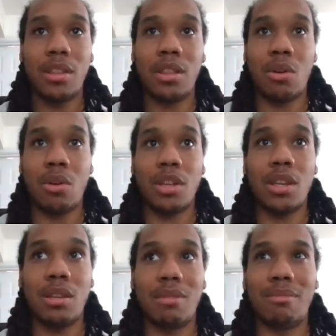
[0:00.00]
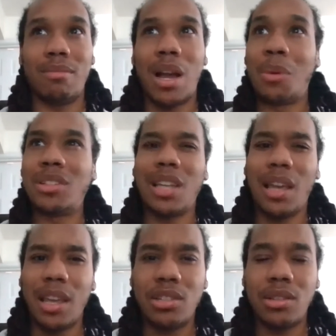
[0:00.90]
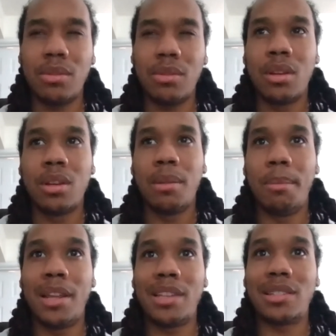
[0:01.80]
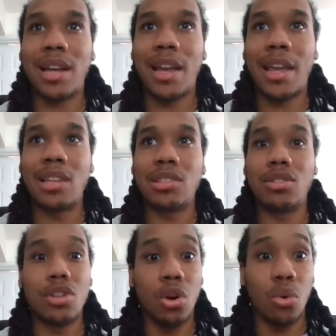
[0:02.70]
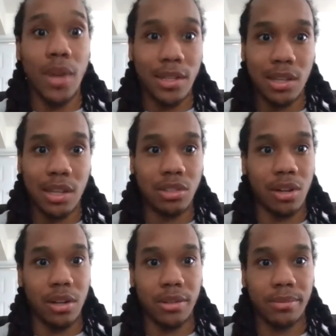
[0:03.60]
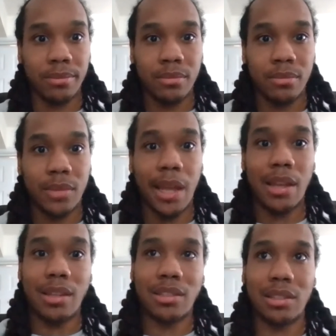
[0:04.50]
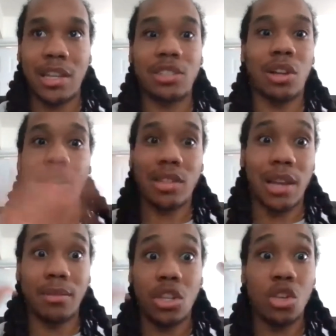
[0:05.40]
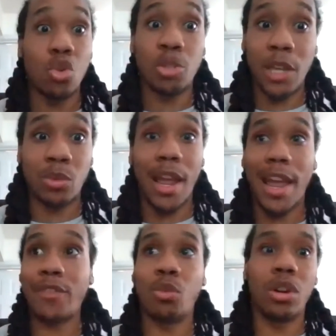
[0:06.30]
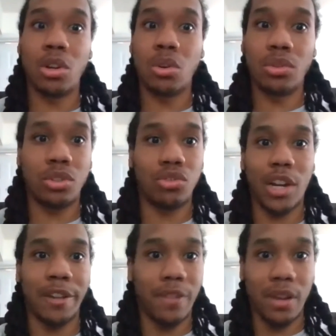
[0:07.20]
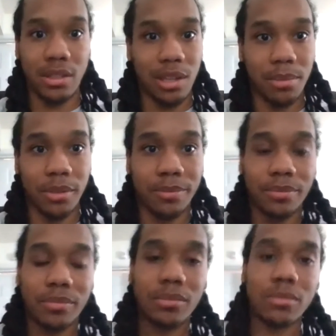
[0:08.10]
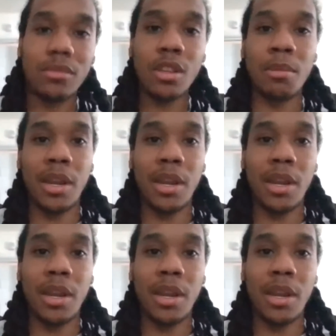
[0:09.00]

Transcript: The only I wouldn't say an issue, but it's not as known as a Kickstarter. Like it's Kickstarter's like the huge space where everyone goes to try to fund something. But